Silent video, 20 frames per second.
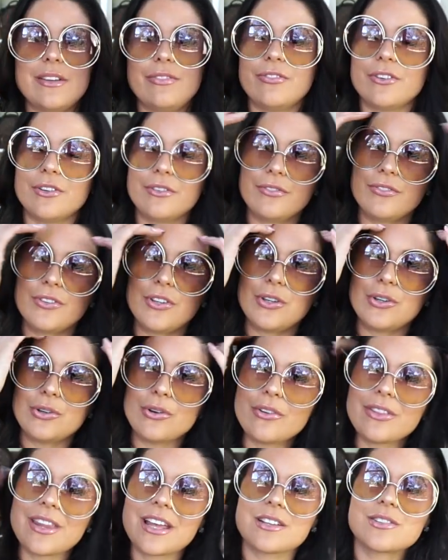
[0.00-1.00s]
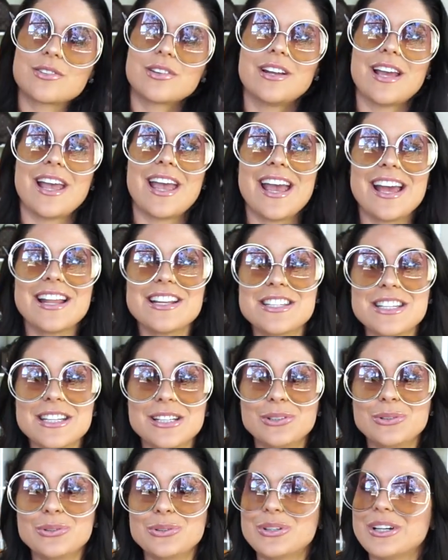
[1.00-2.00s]
different for you, not that sort of
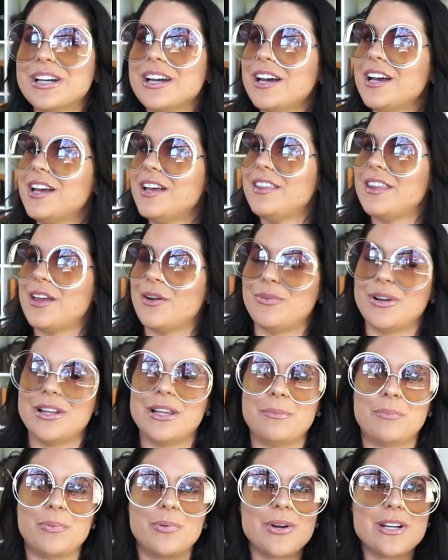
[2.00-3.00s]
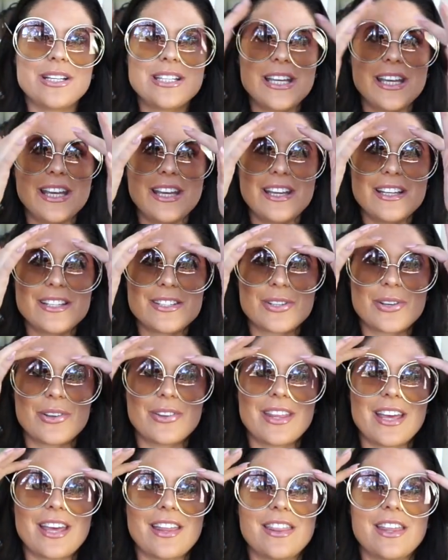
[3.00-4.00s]
edgy look. They're really pretty. So
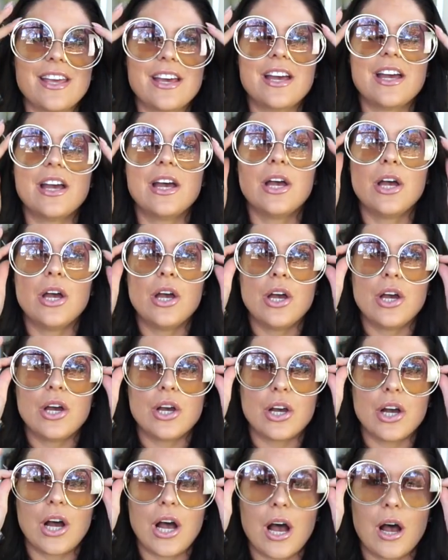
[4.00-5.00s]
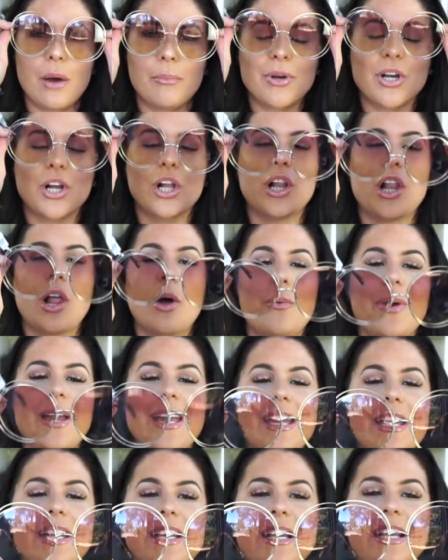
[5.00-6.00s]
they're the um,
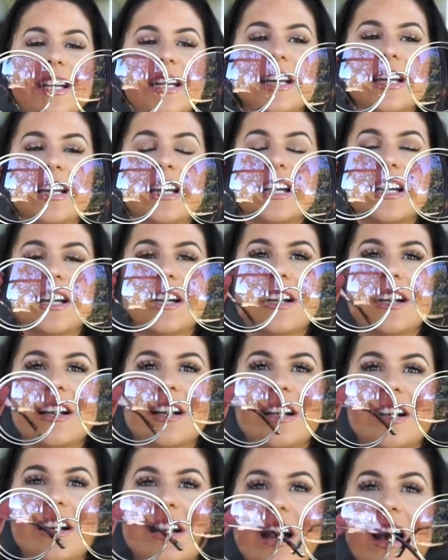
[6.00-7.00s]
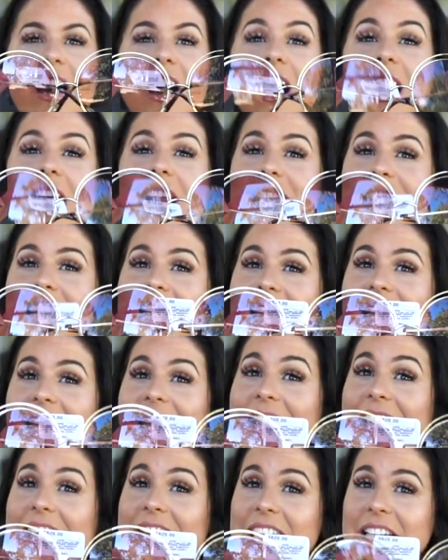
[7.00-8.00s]
Chloe
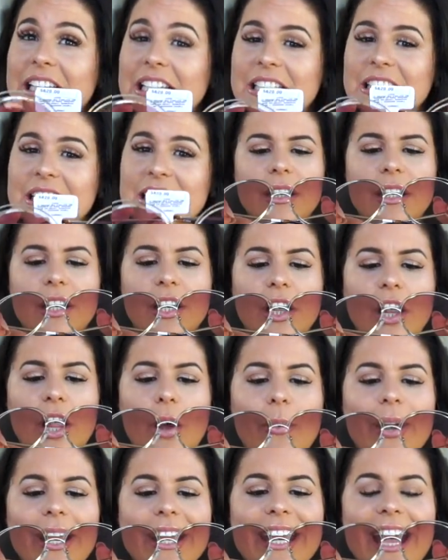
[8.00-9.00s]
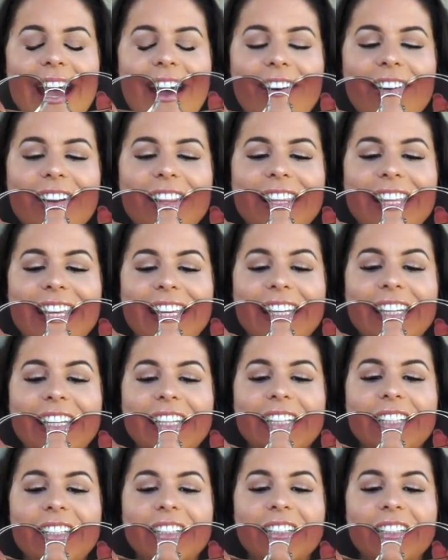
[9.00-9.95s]
Caroline, the Chloe Caroline